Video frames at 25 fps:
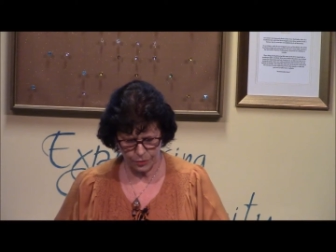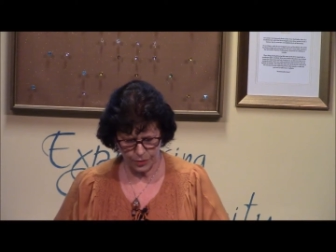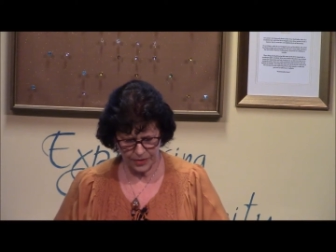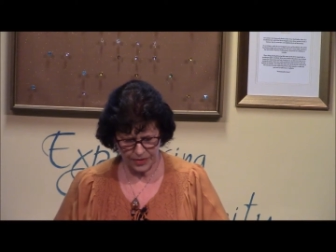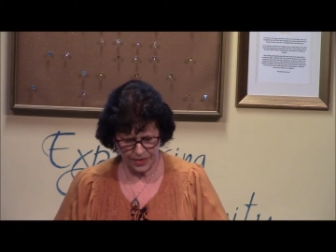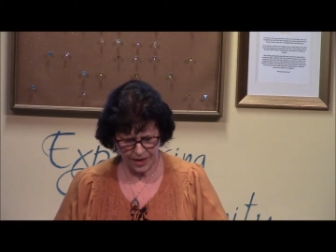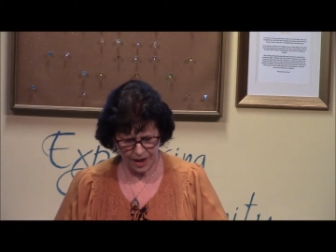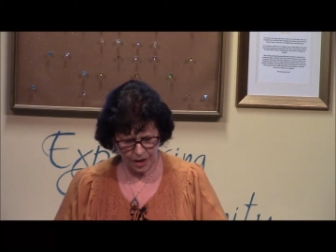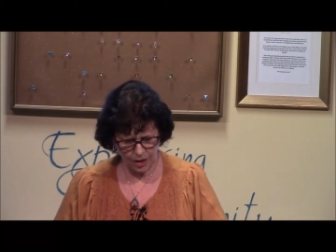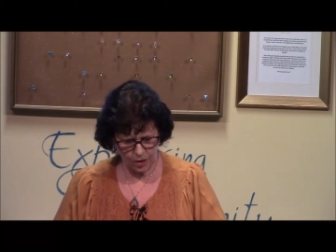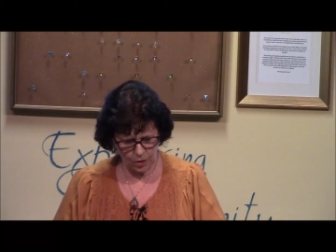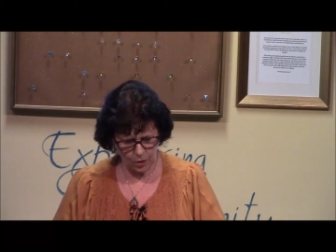with
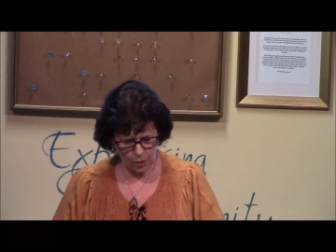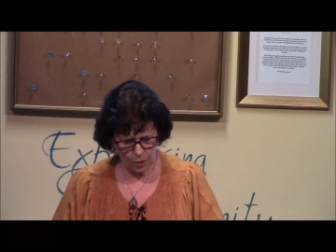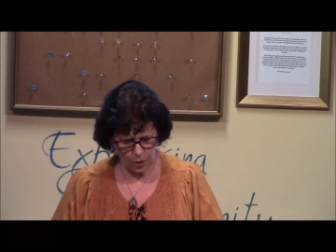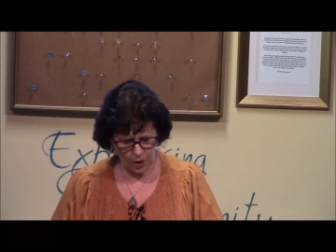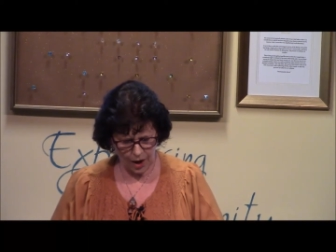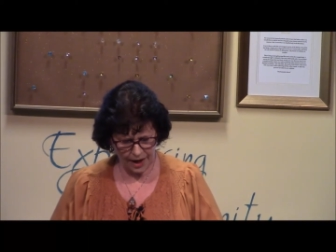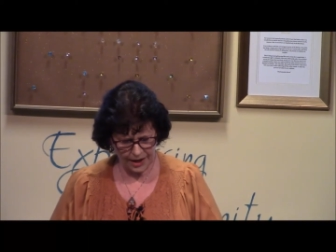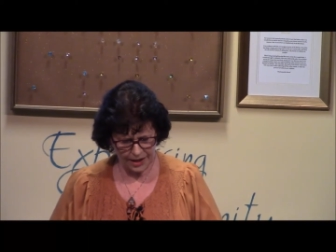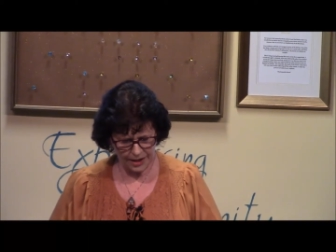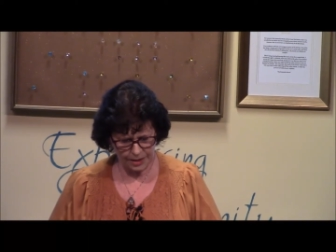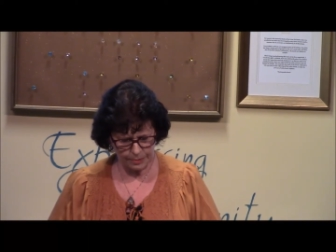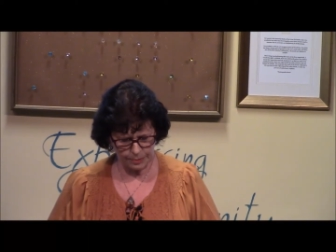that
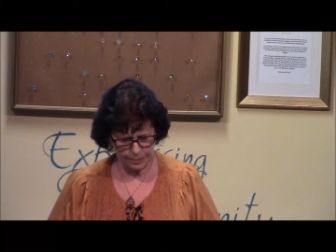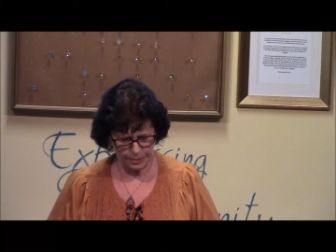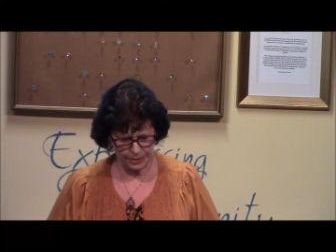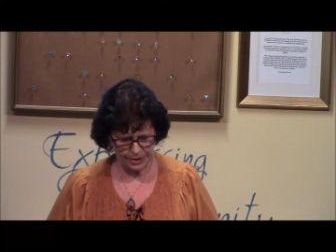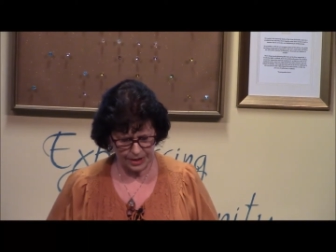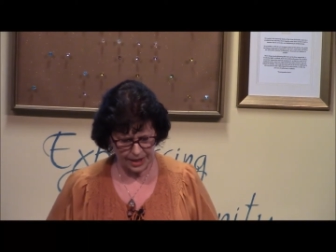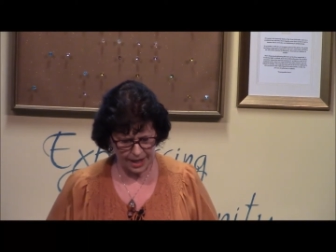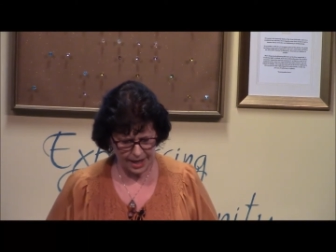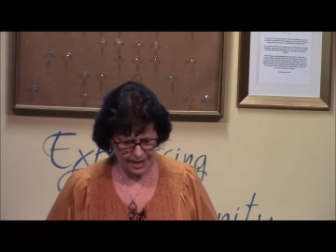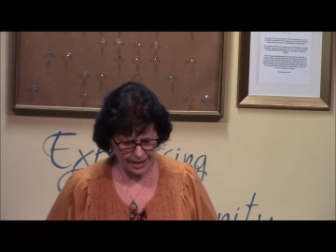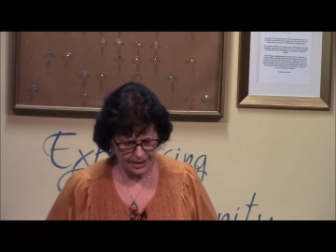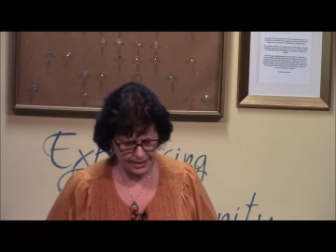quiet
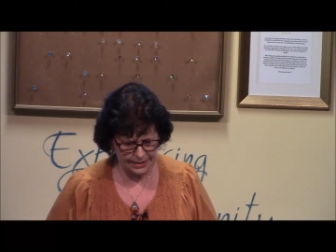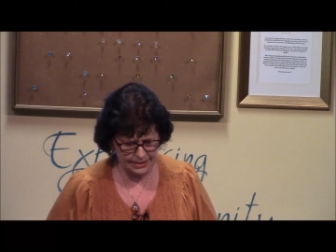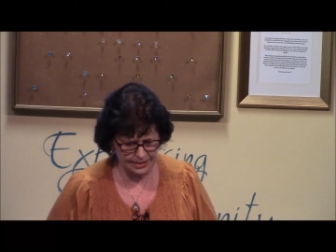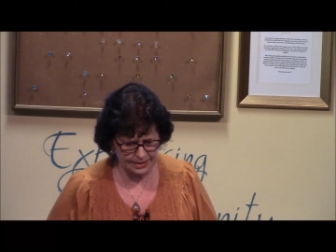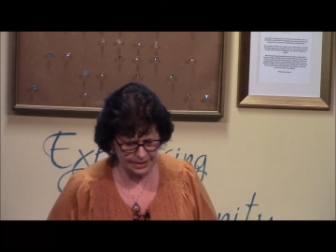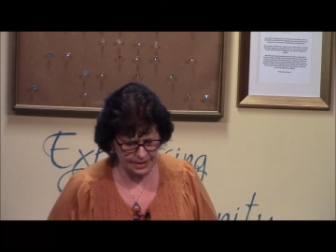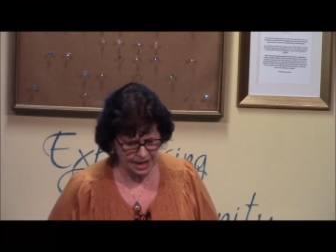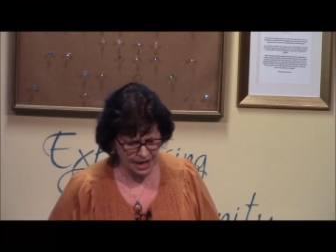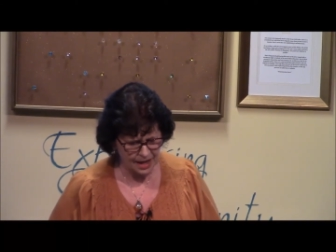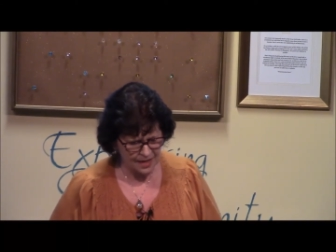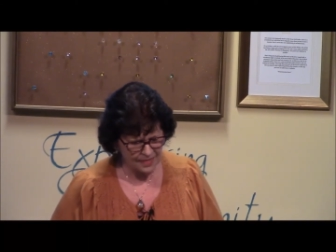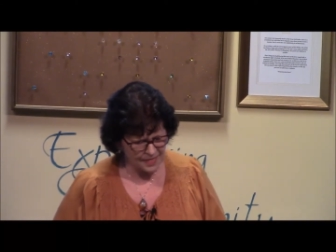
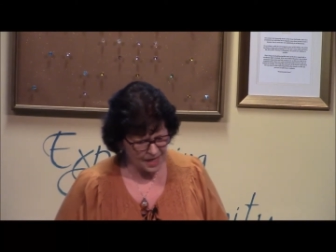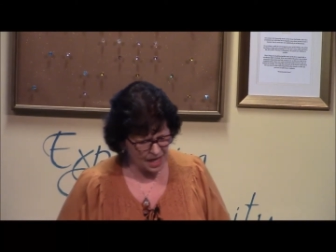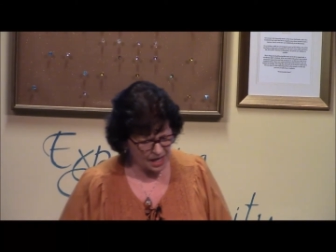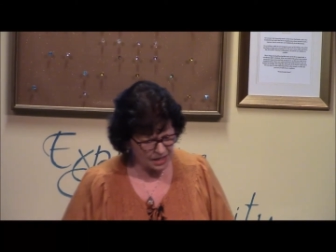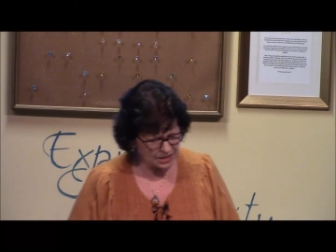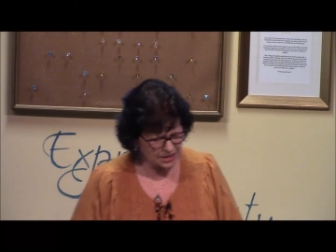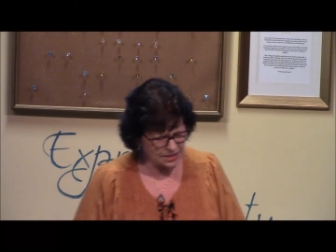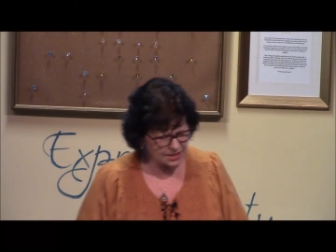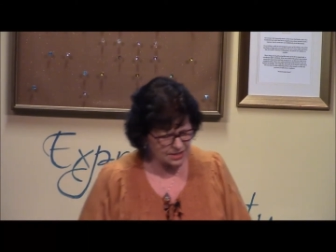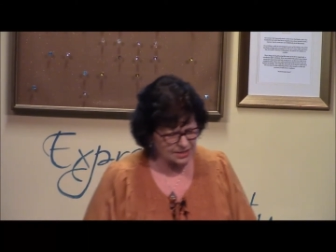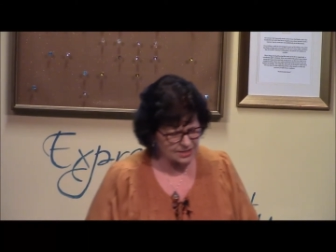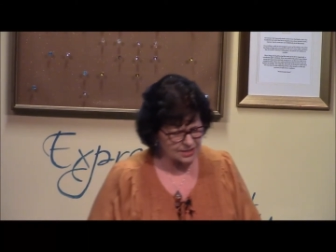place,
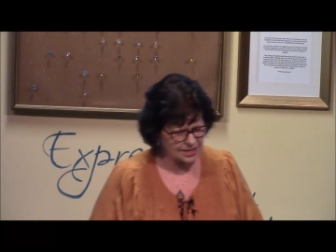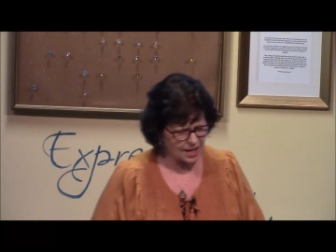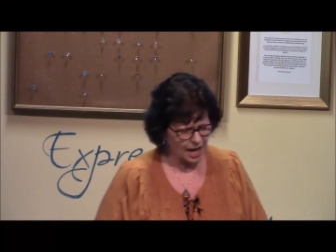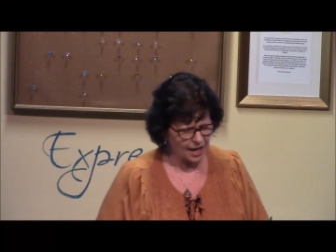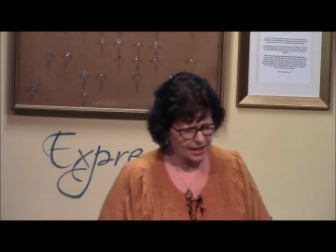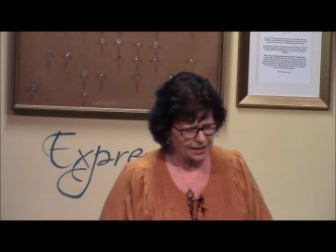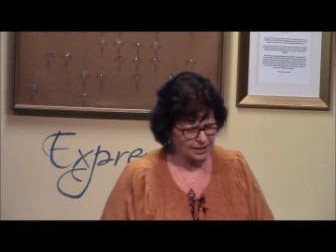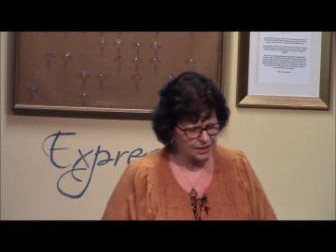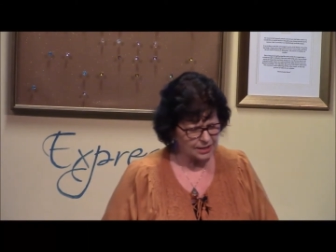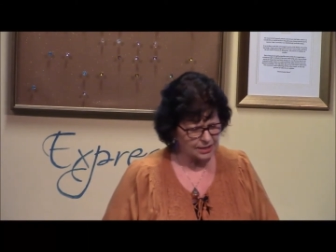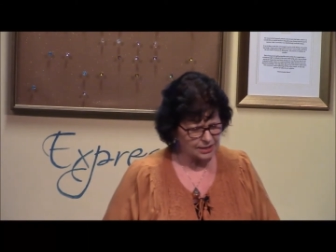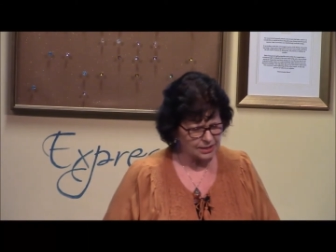that
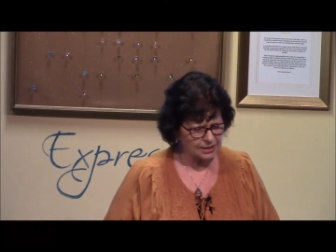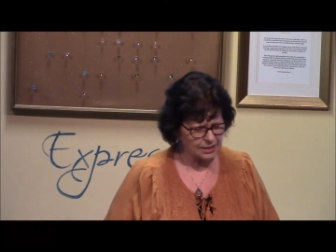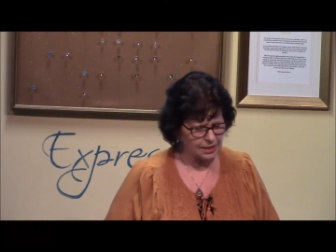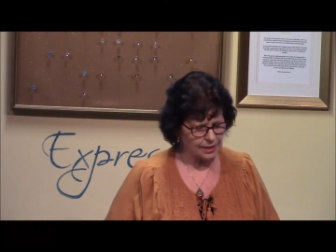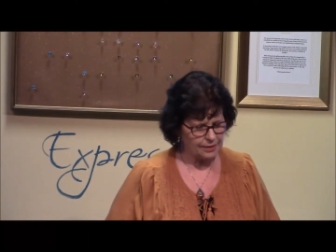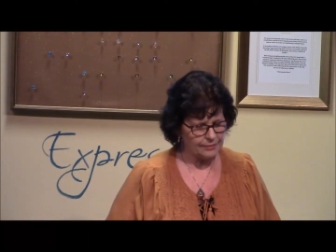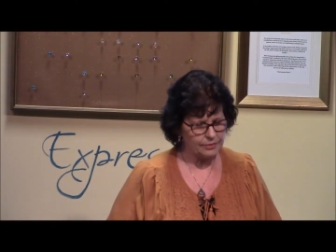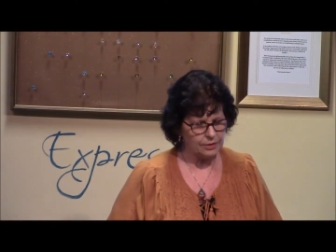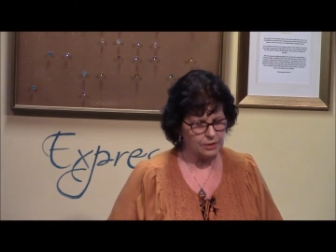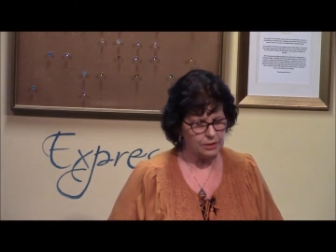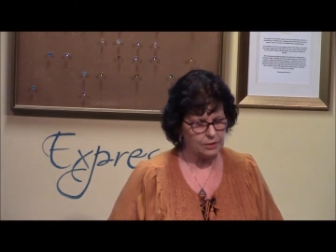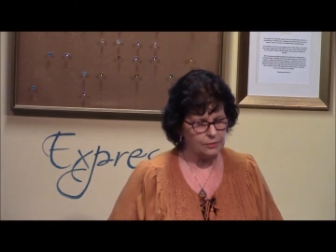silent
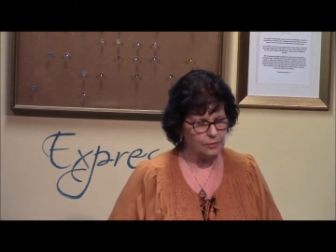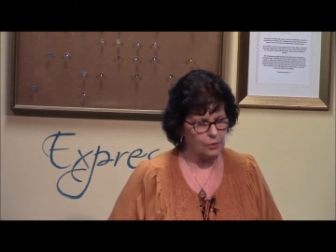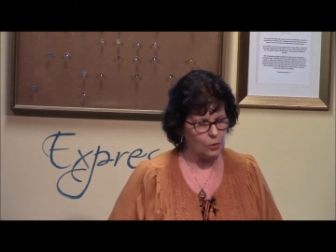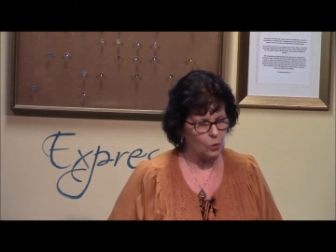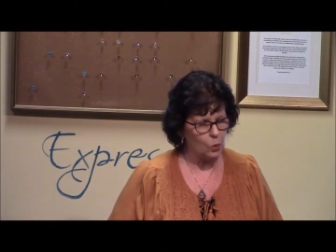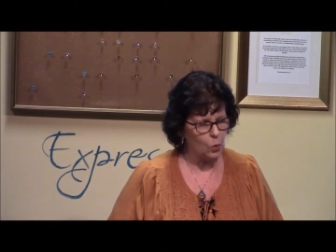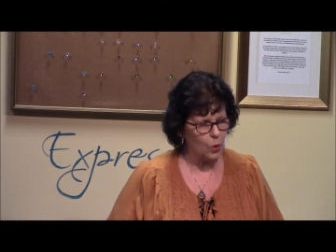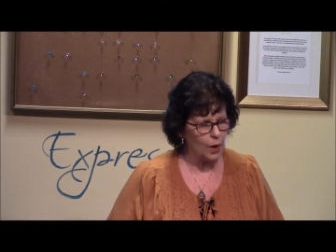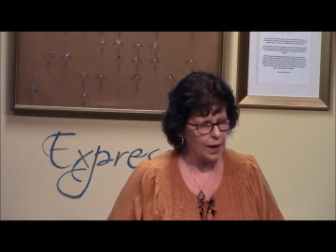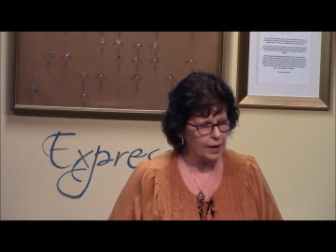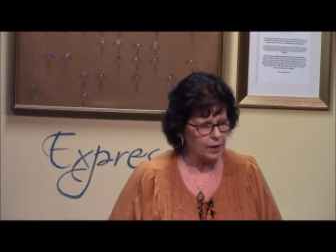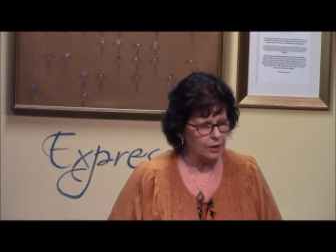level of
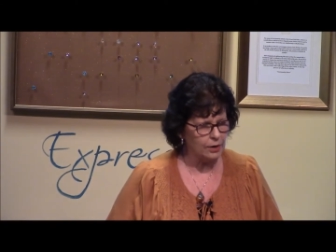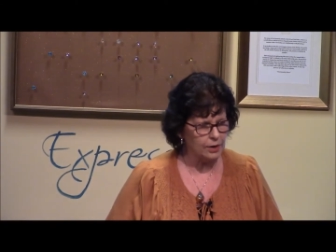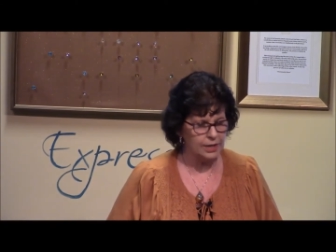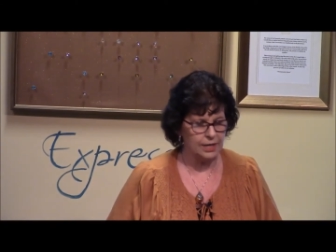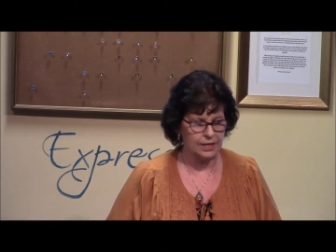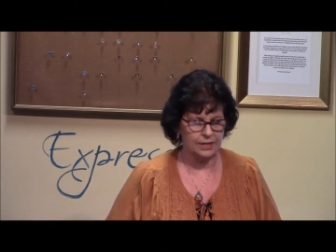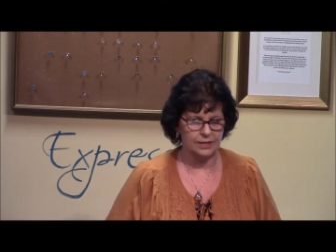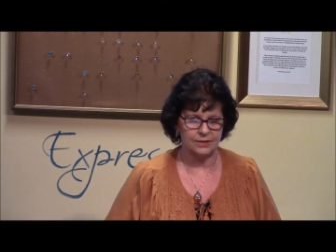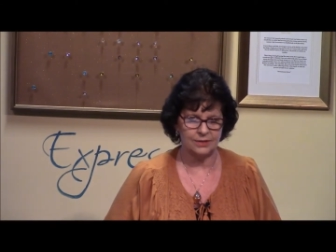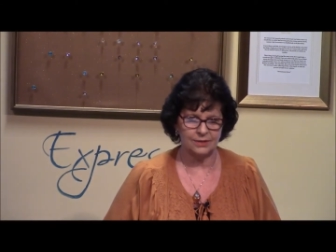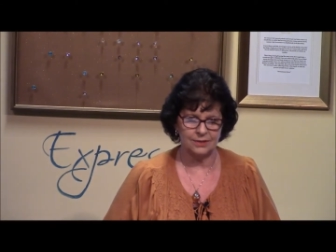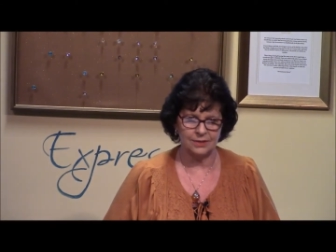
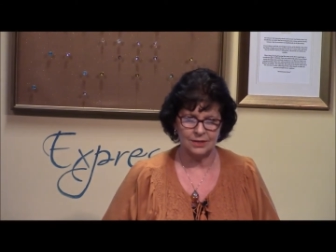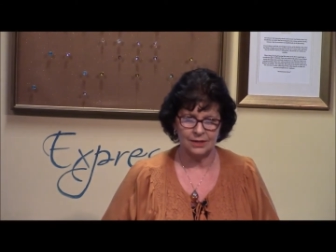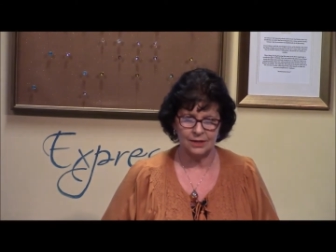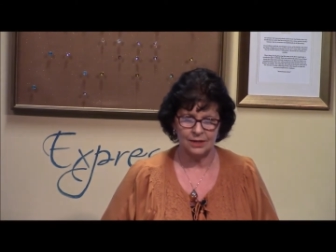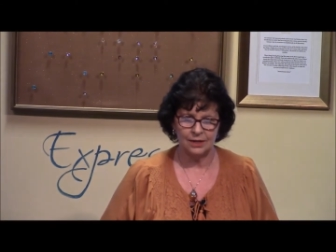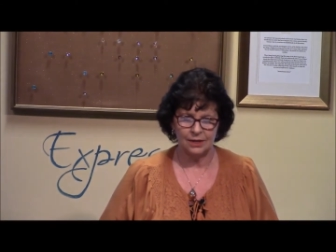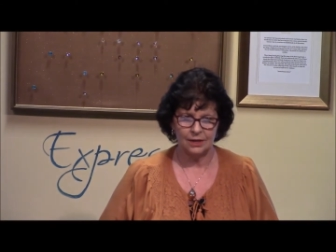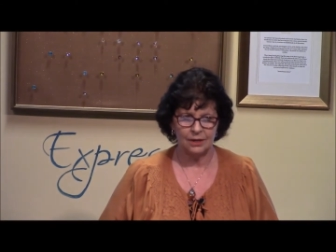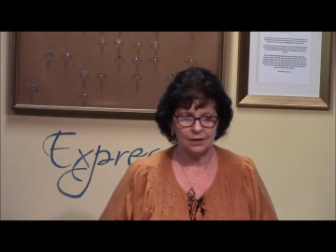awareness,